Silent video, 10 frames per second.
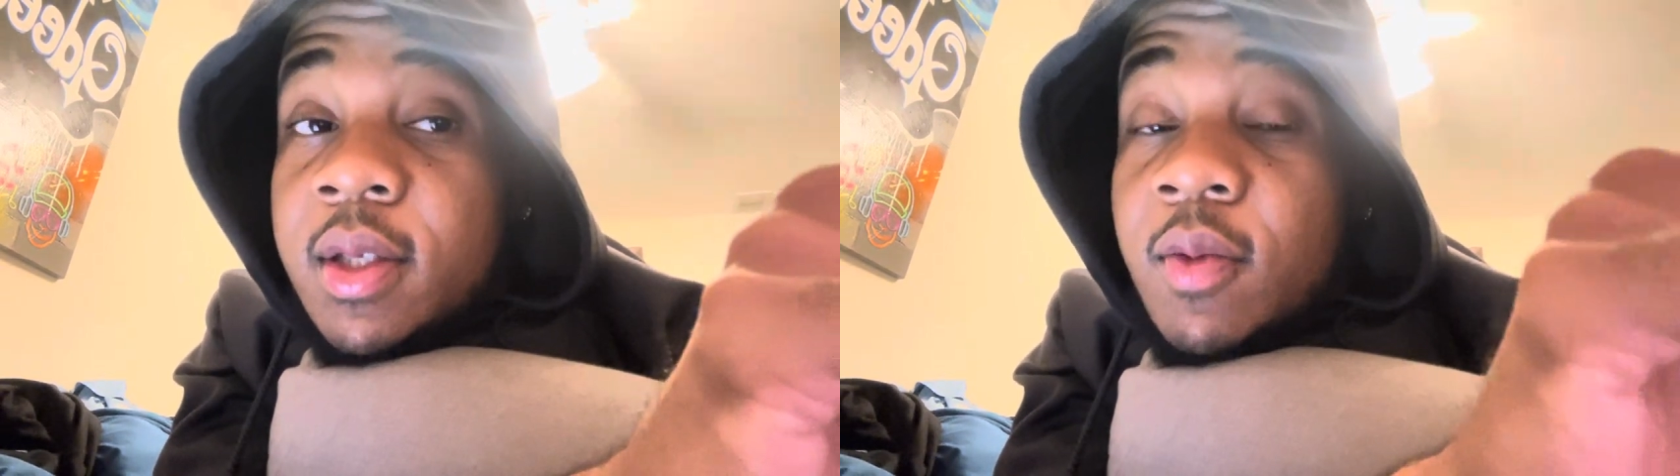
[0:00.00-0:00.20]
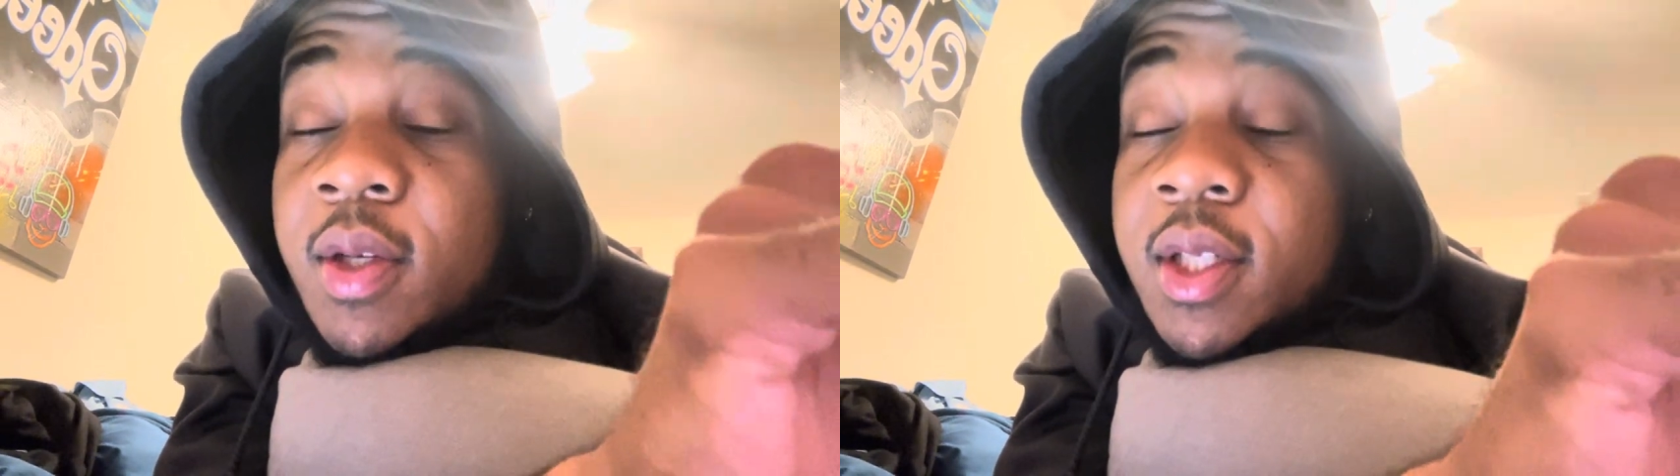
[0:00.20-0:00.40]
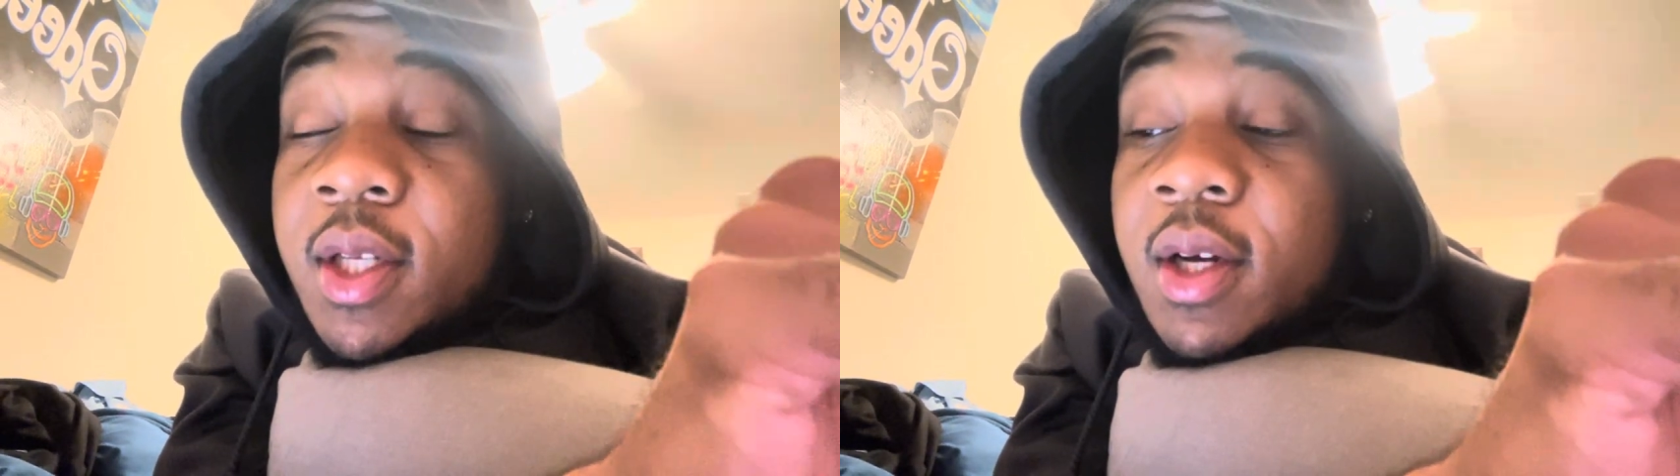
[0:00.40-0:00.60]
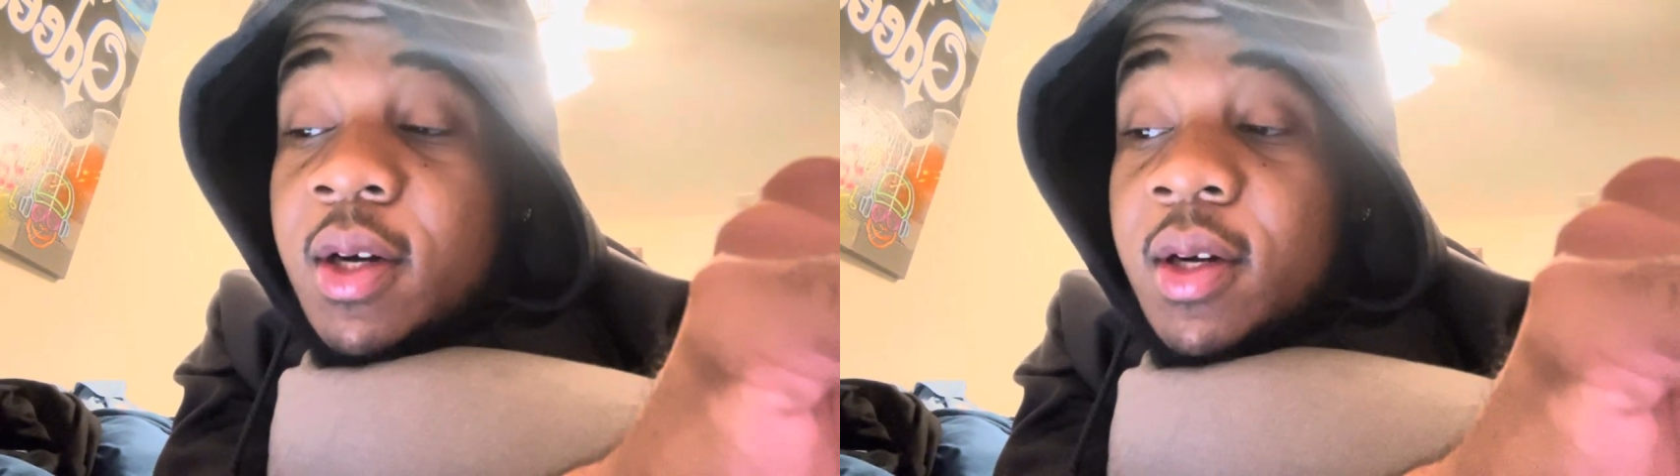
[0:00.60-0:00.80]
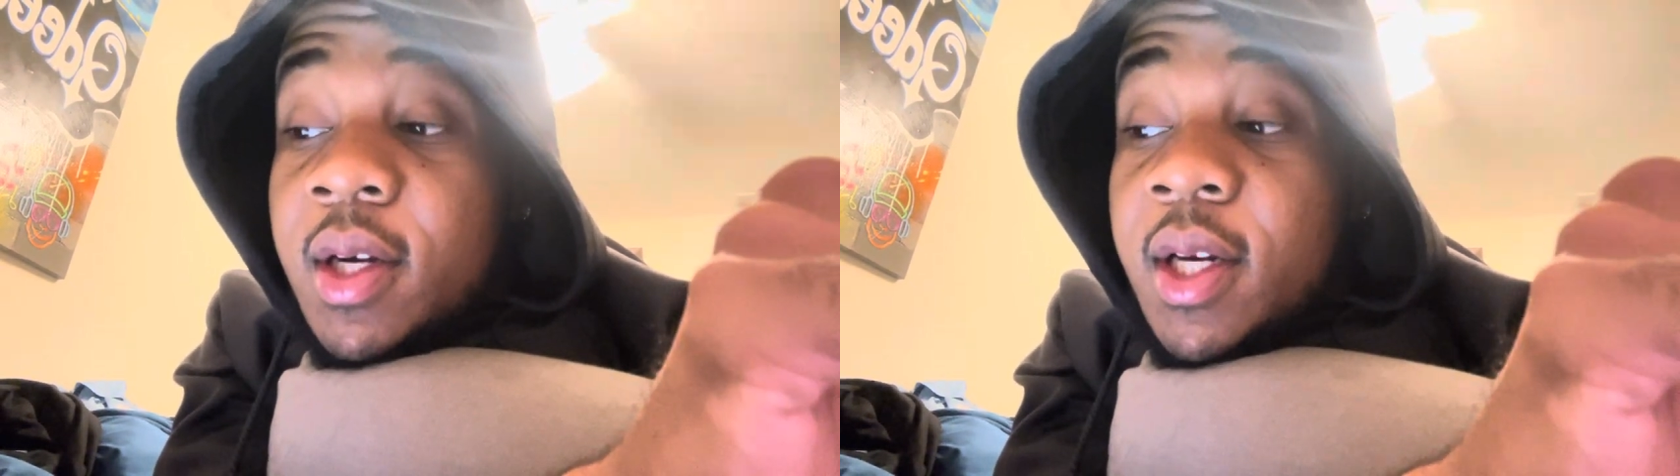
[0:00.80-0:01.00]
We see
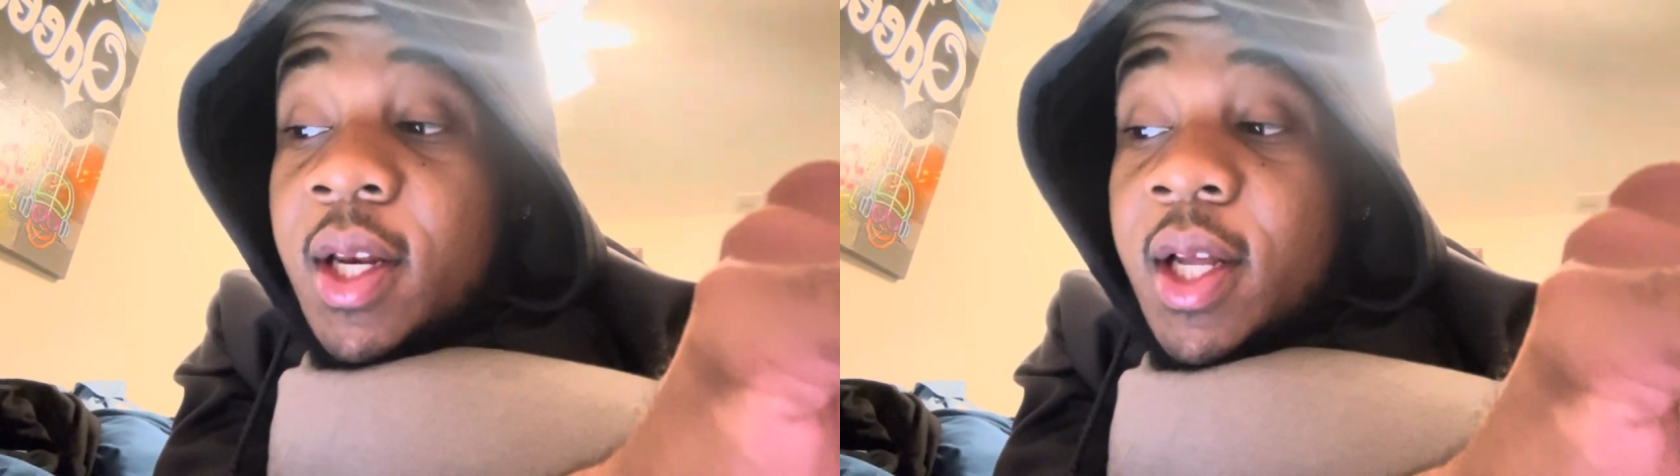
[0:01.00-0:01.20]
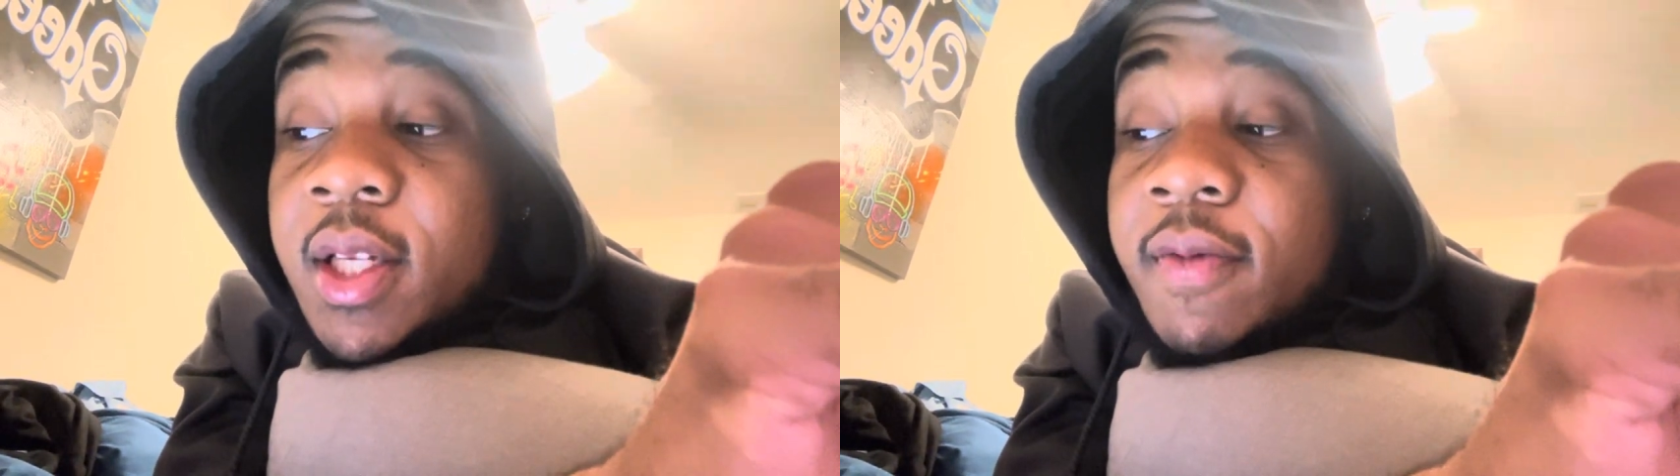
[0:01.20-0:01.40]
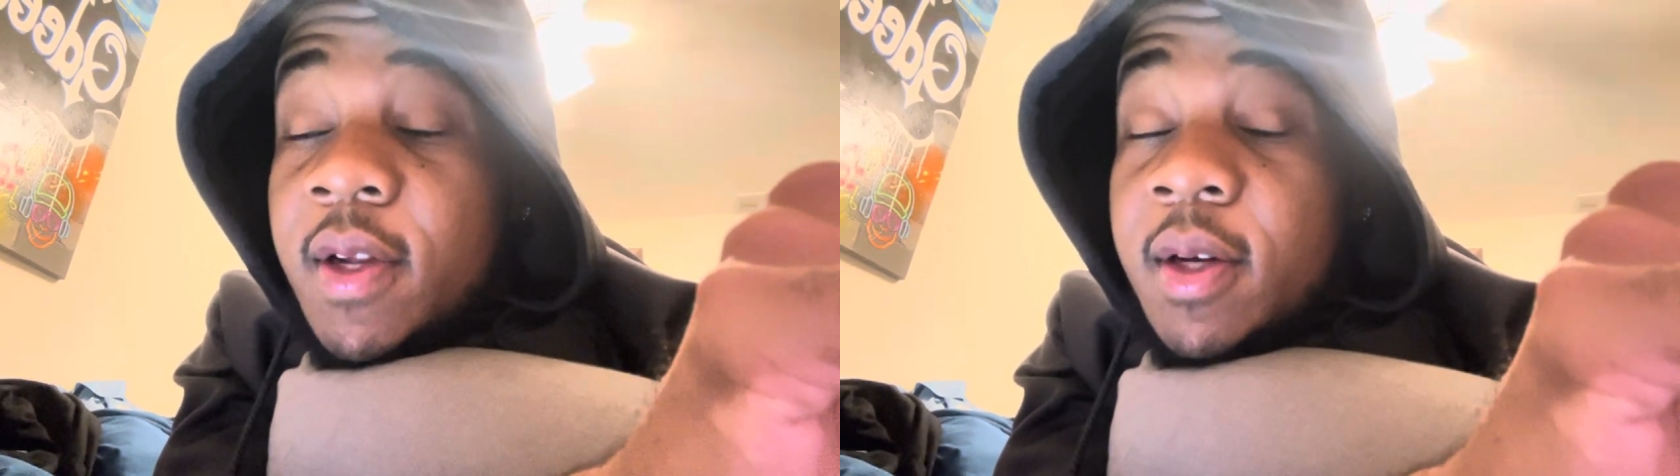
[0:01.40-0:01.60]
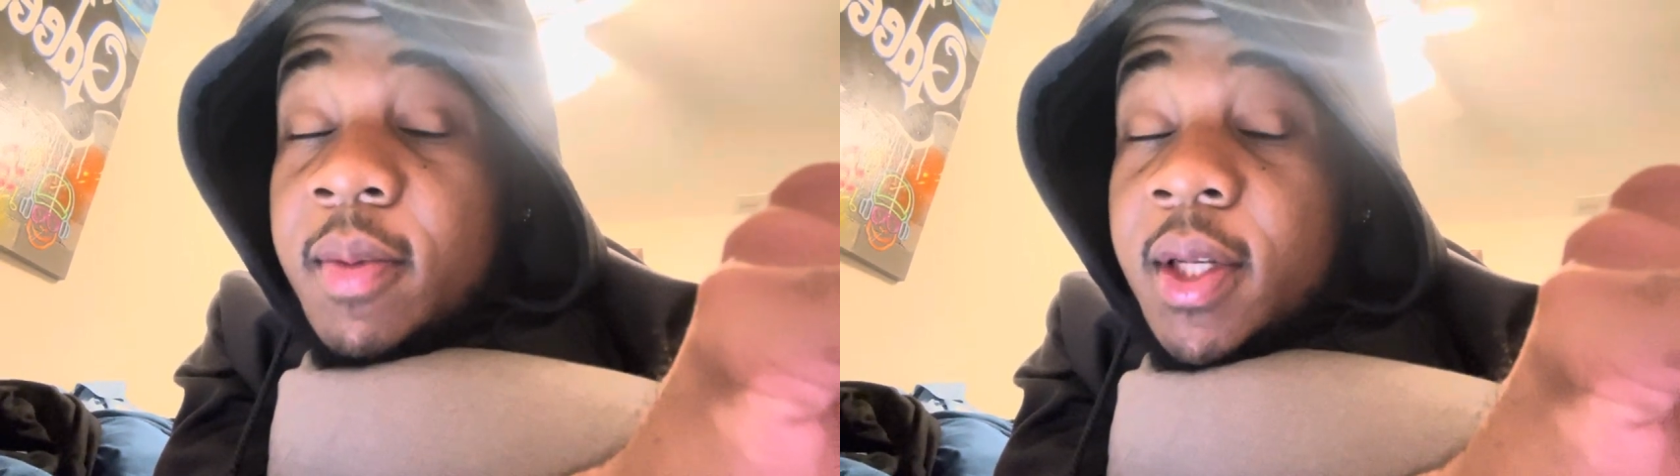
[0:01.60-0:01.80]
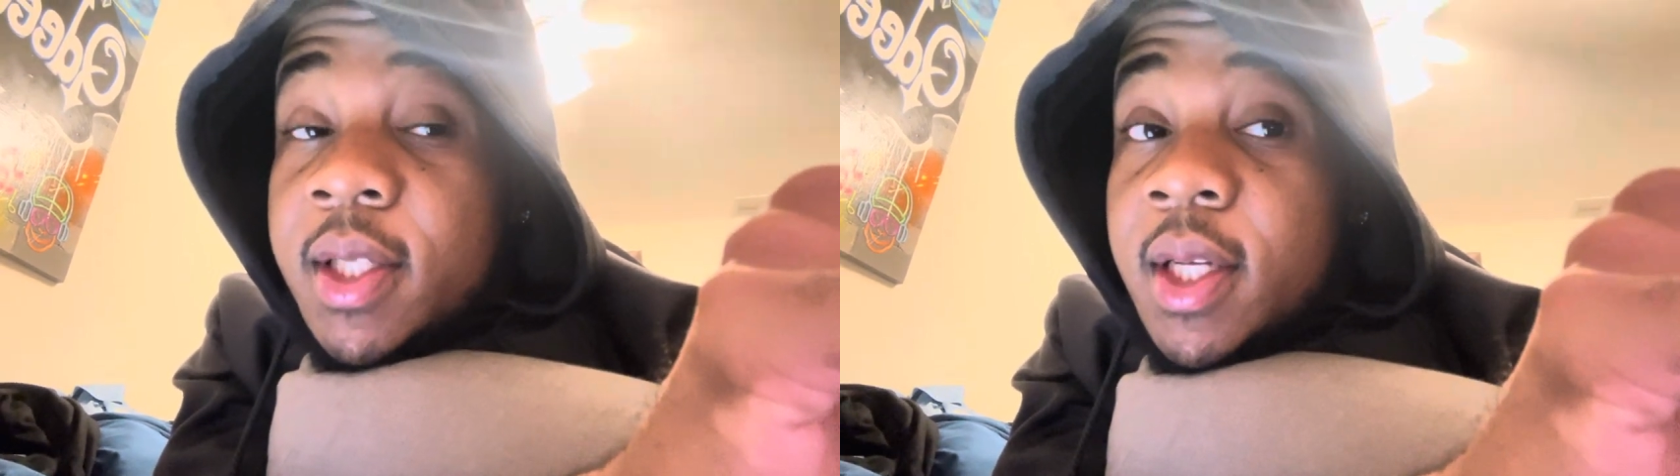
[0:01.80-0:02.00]
y'all in the next vlog,
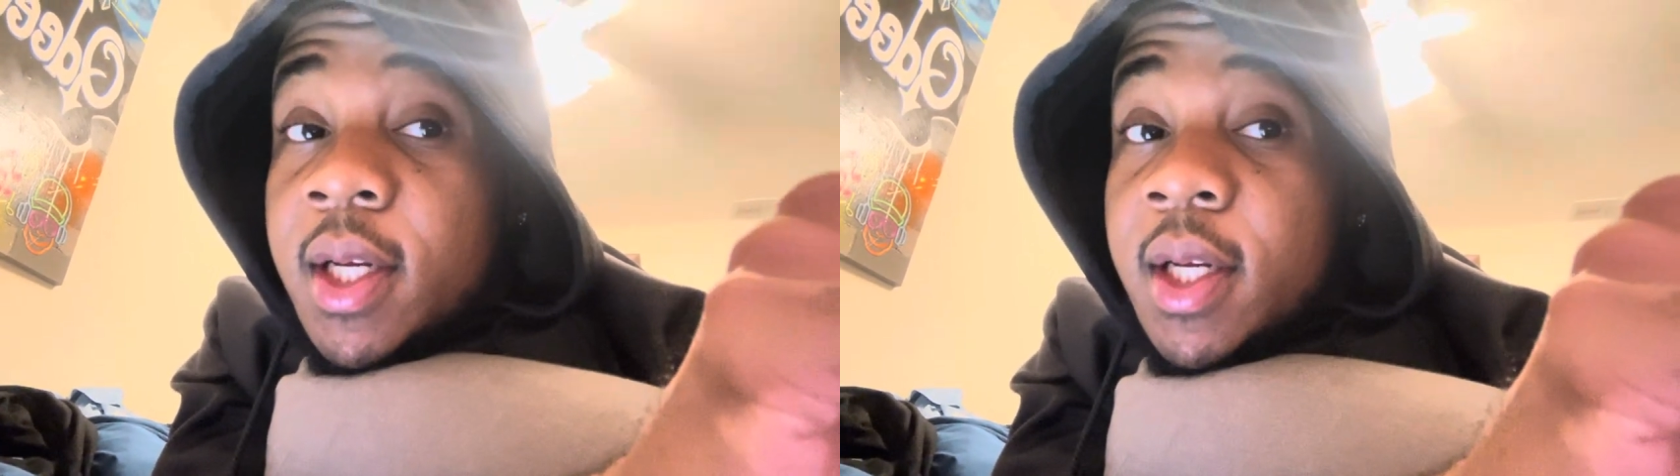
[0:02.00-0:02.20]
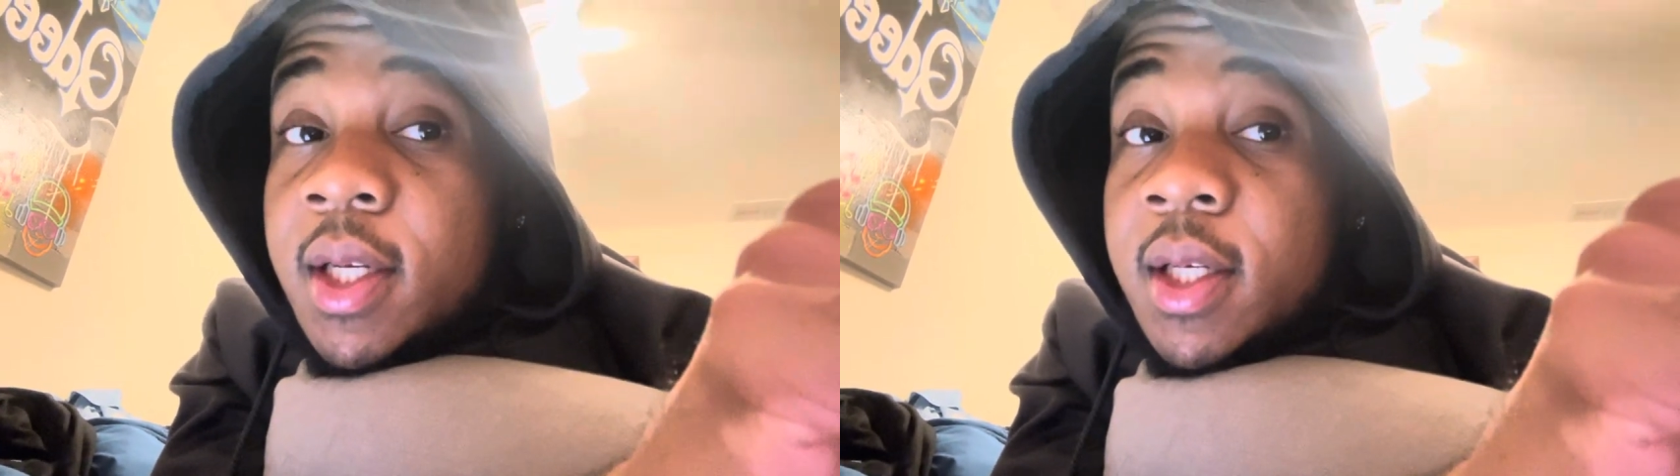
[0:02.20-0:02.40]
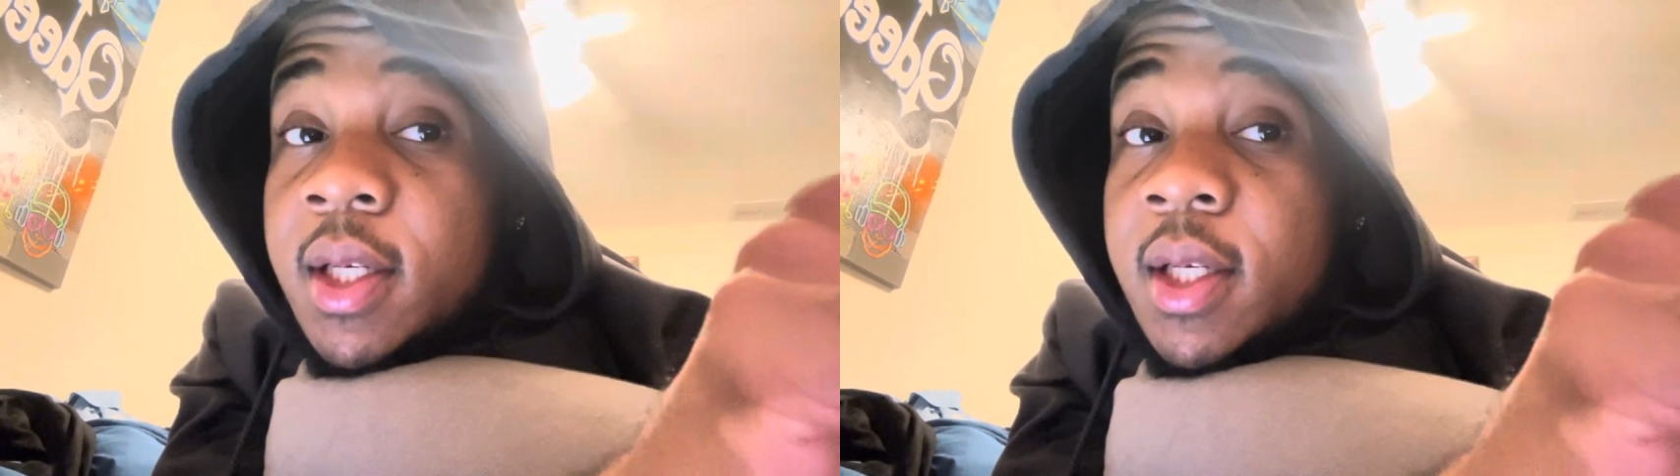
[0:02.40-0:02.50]
man. Let's get it.